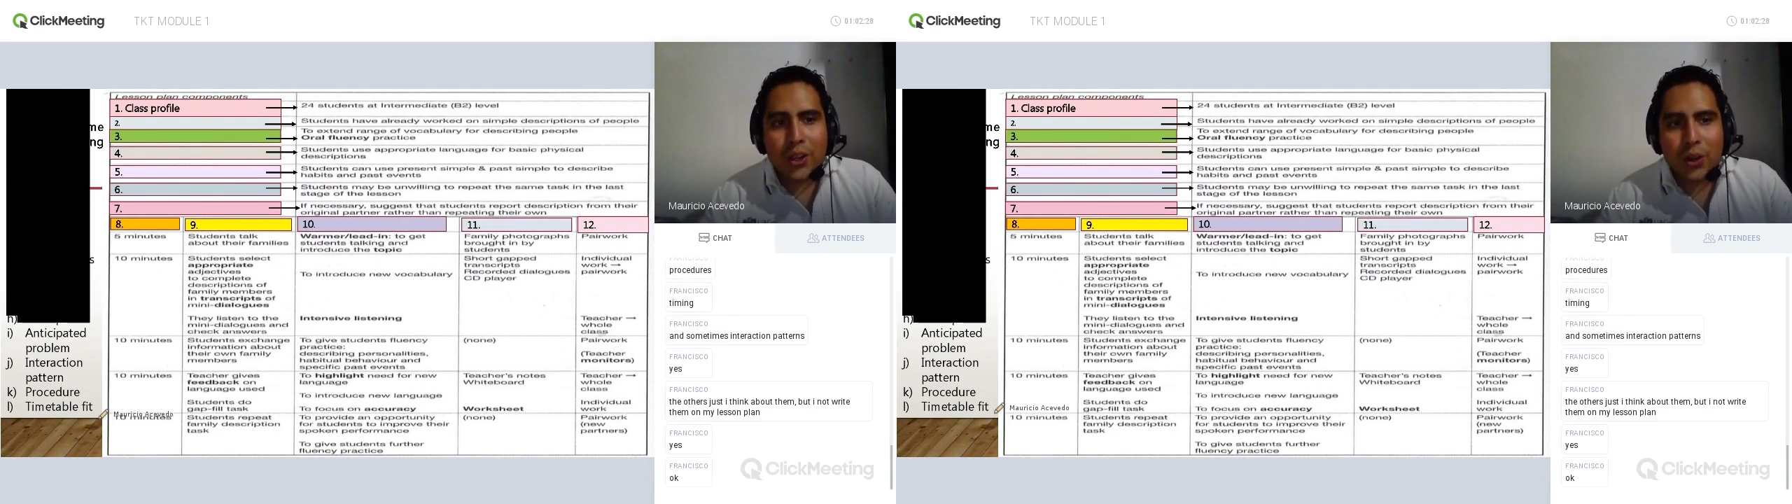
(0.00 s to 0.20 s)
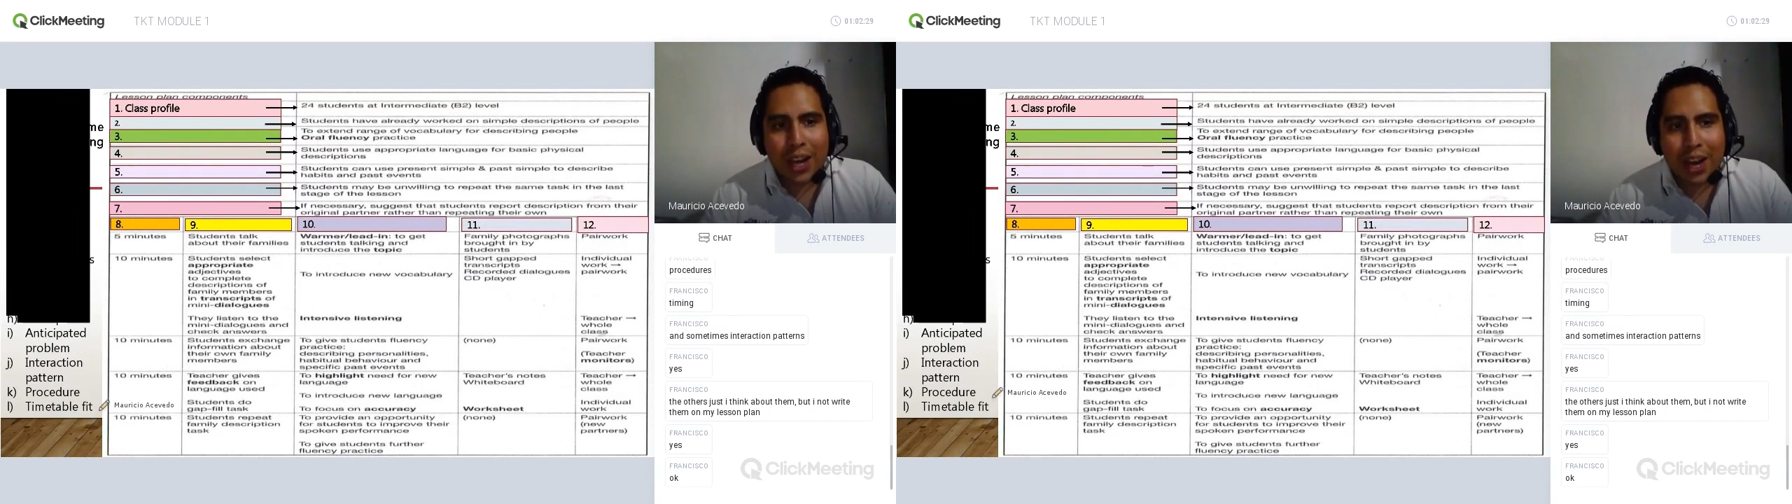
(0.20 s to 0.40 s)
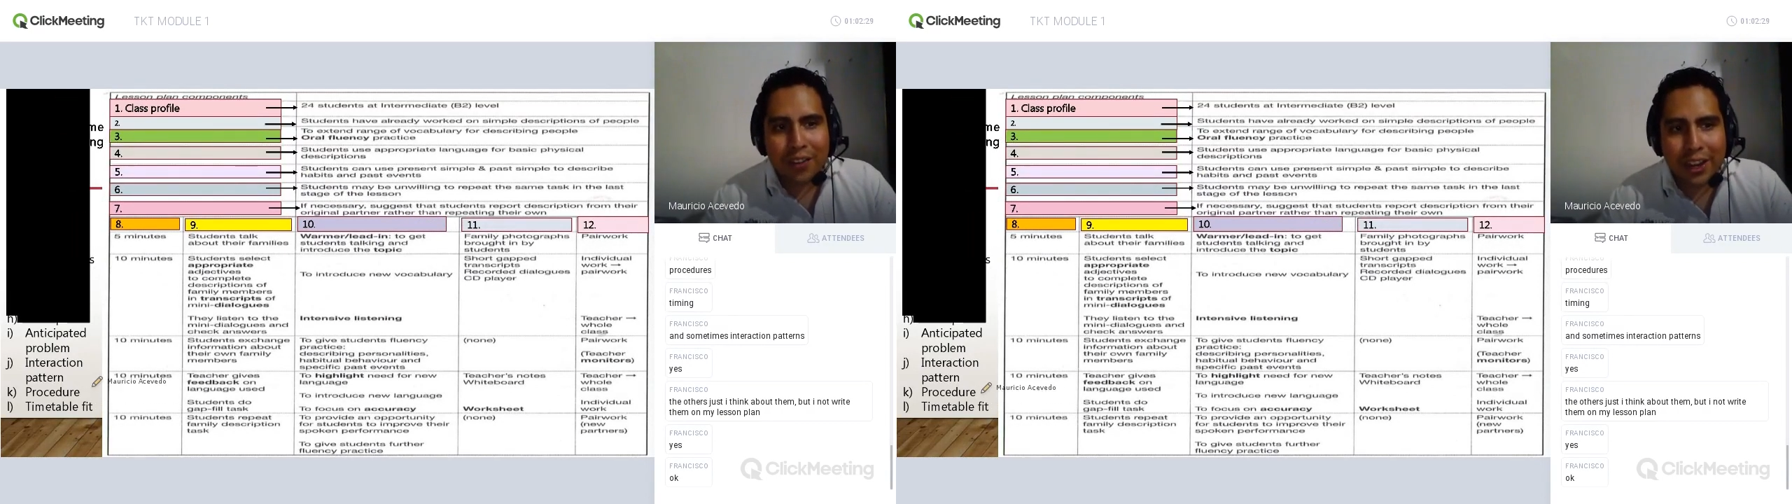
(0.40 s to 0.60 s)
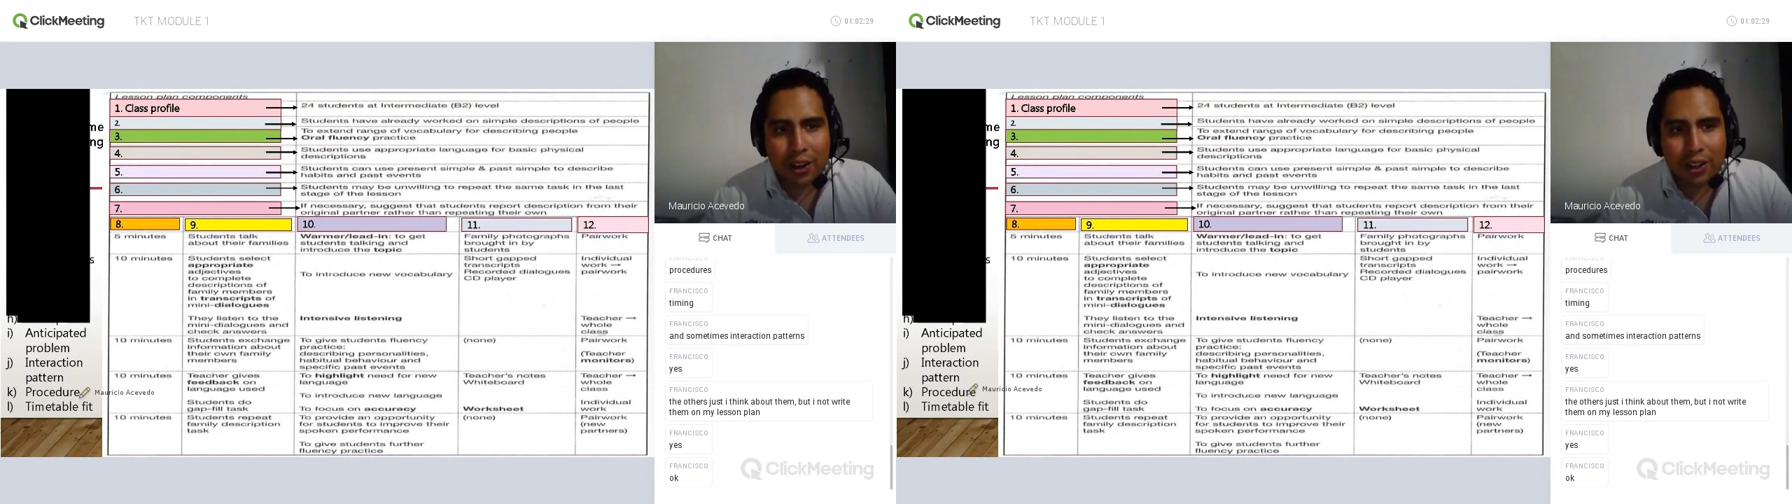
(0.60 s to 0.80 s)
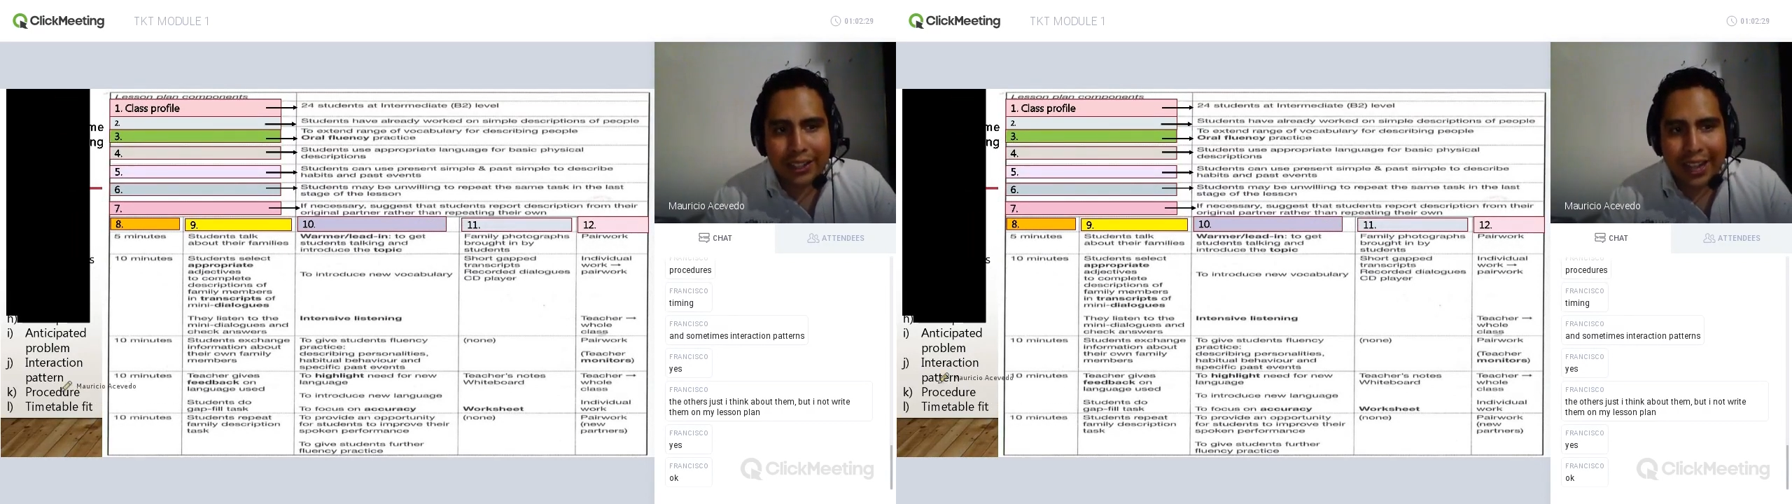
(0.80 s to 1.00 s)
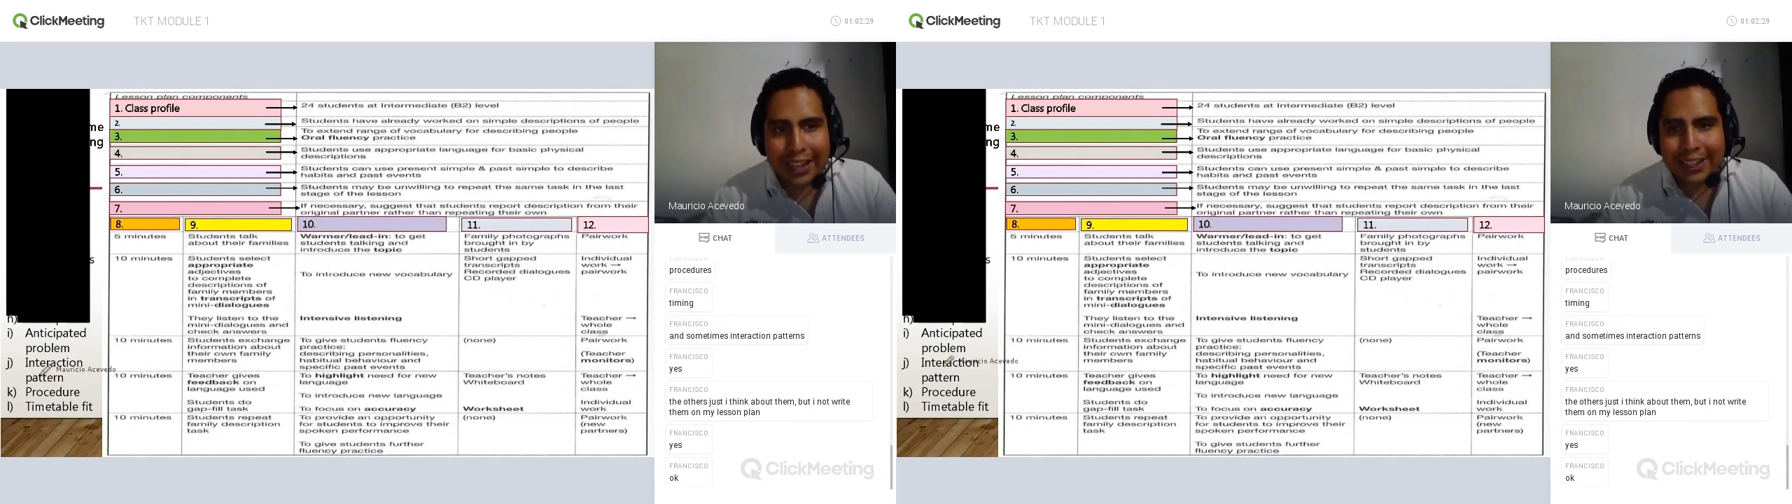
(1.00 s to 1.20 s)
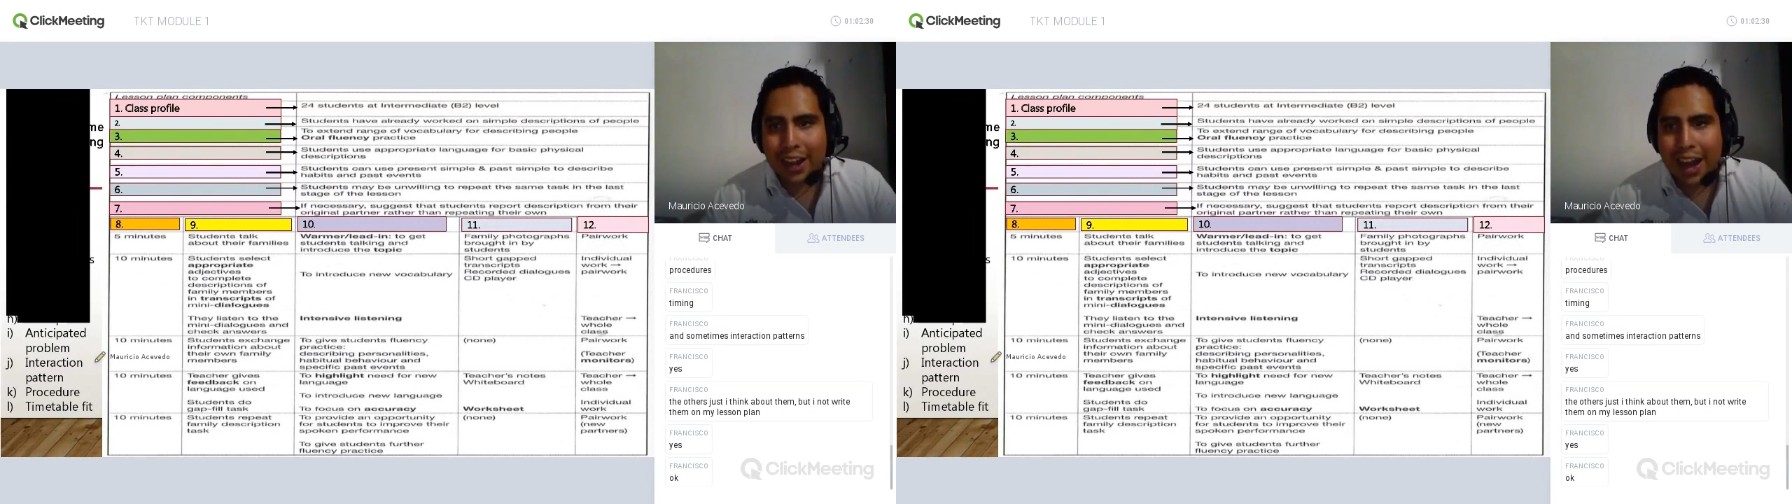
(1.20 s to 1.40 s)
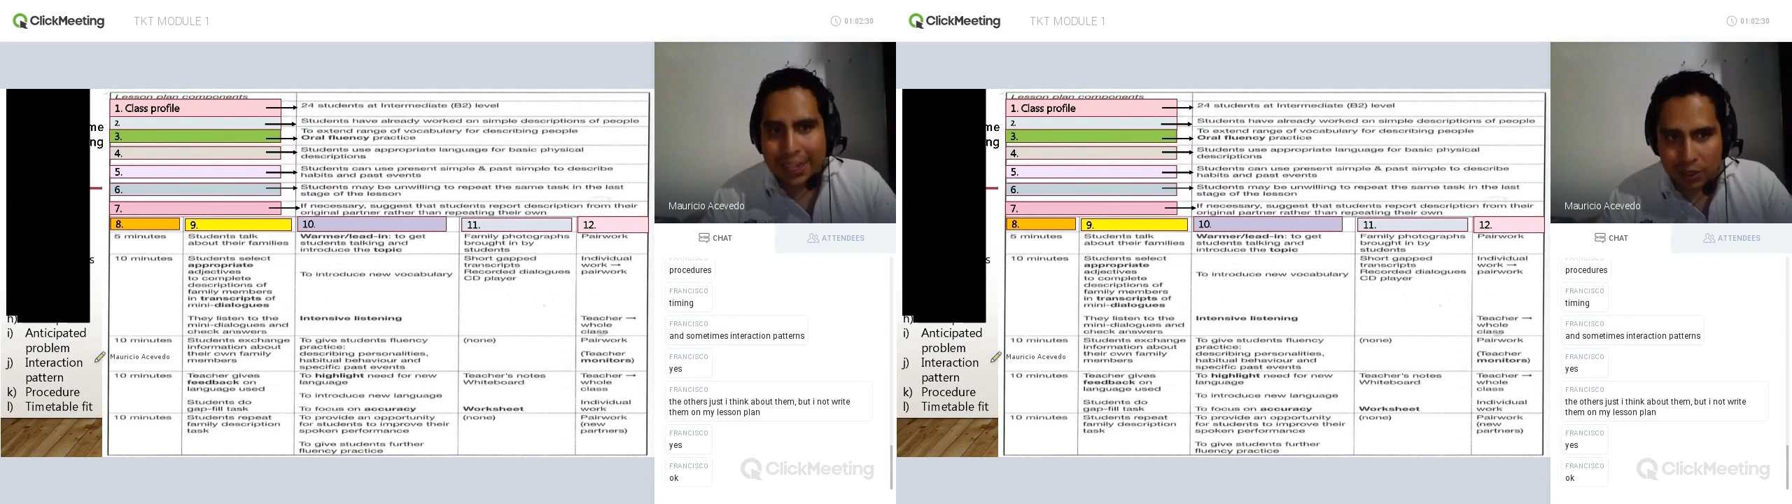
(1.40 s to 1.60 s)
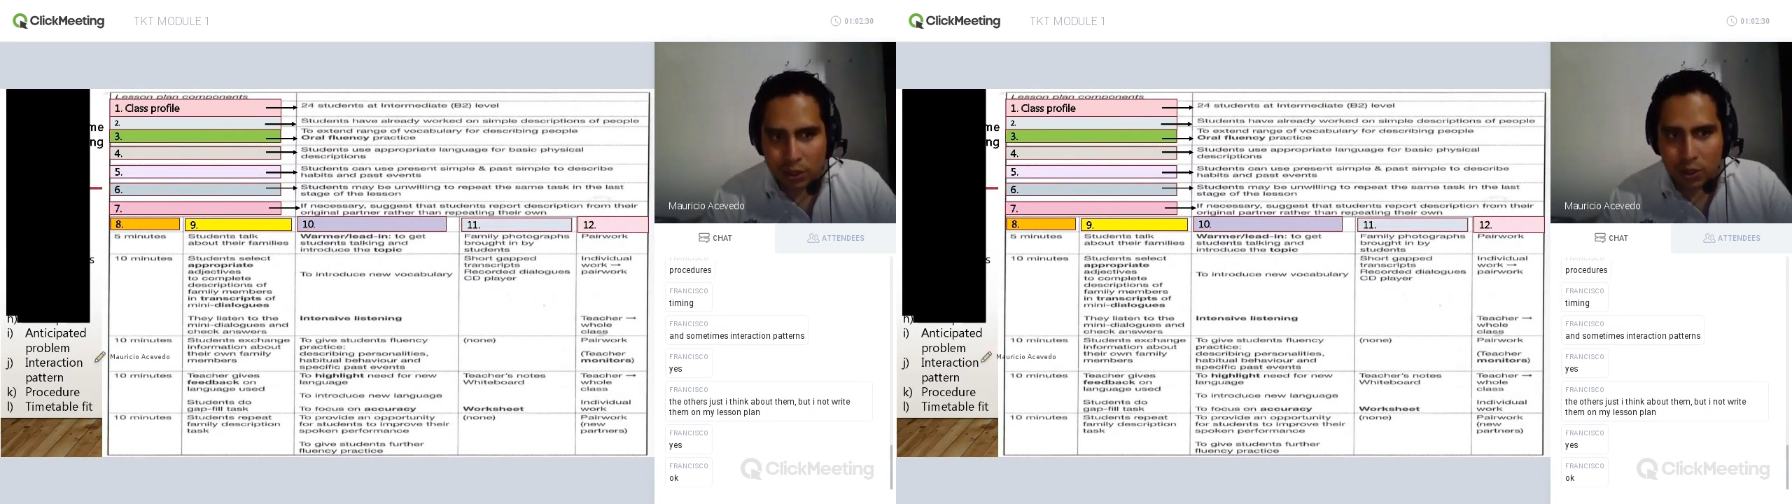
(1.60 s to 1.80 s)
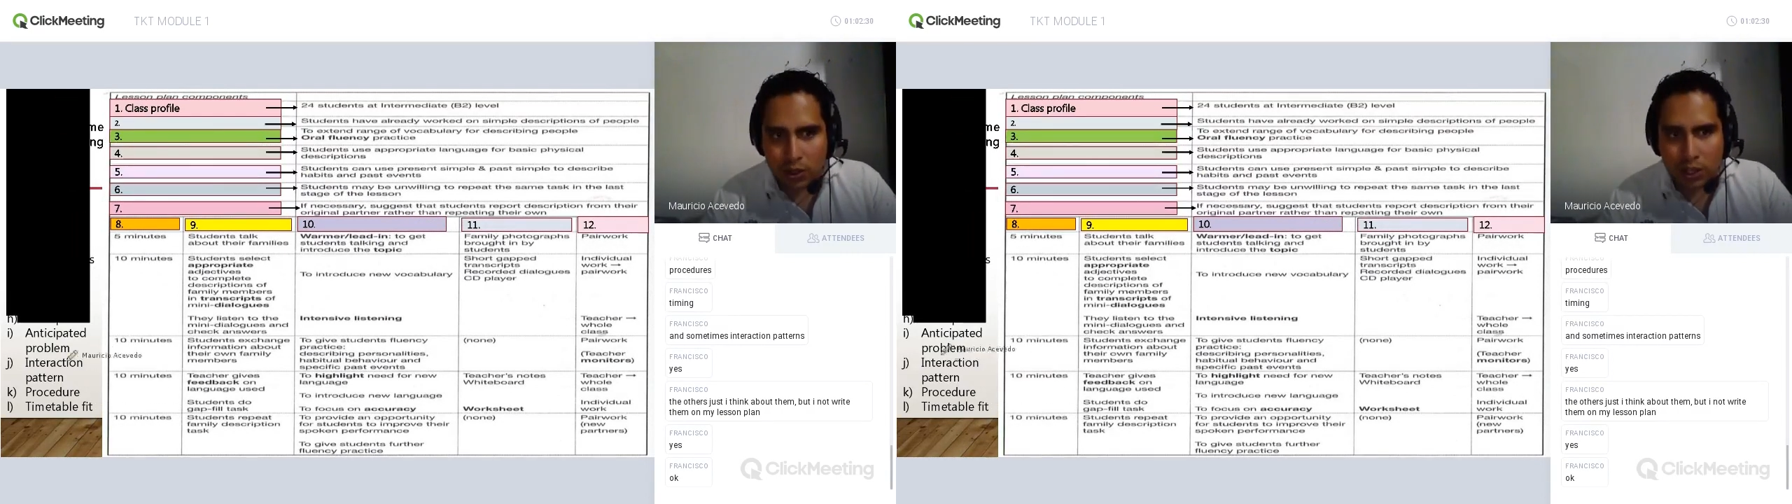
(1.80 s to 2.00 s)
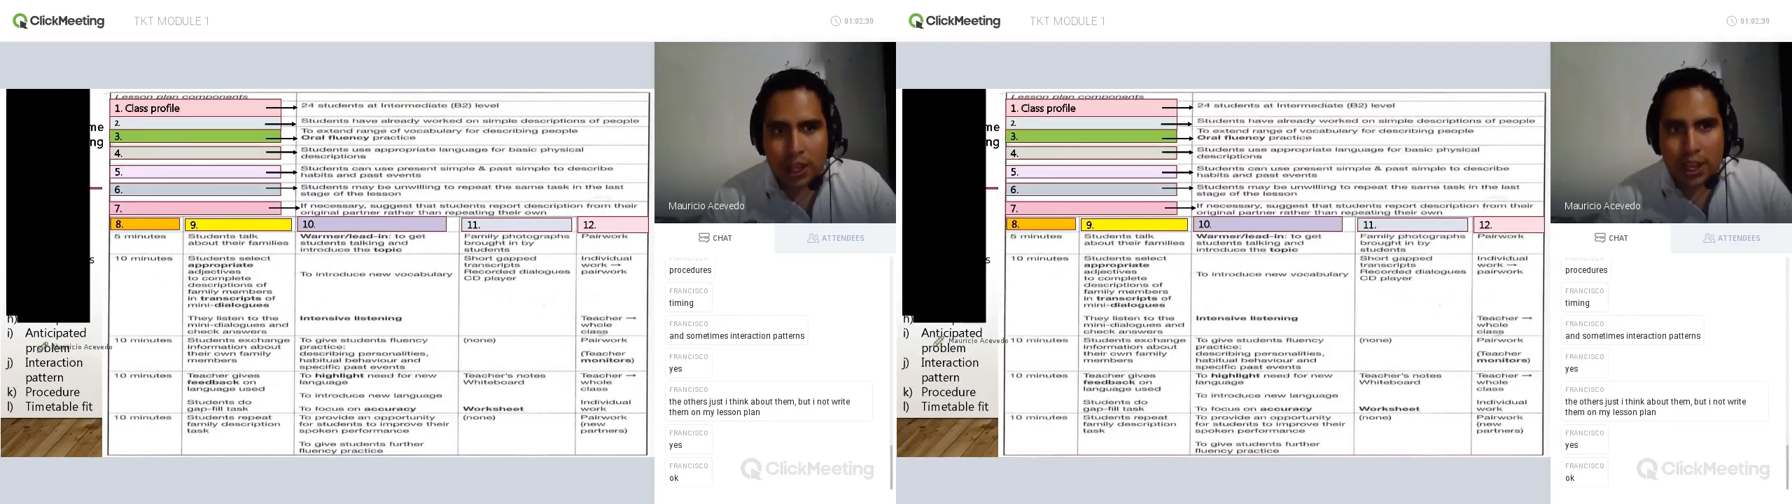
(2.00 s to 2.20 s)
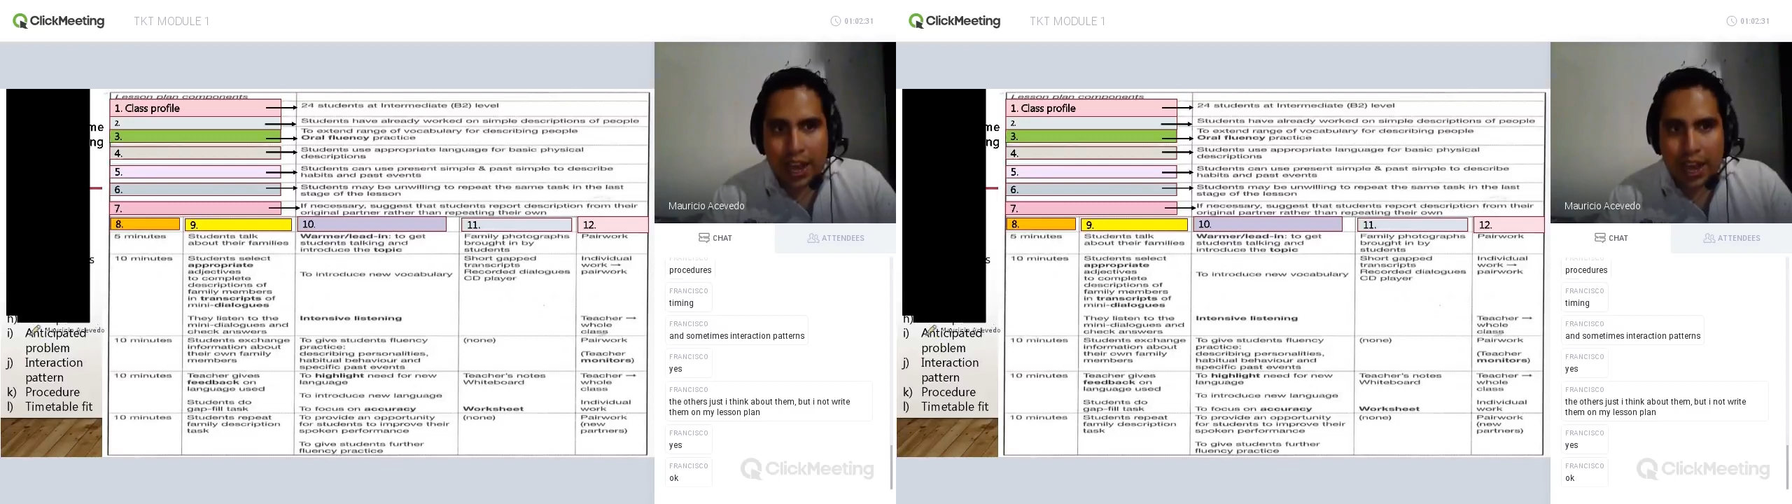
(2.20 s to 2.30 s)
you have here the answers: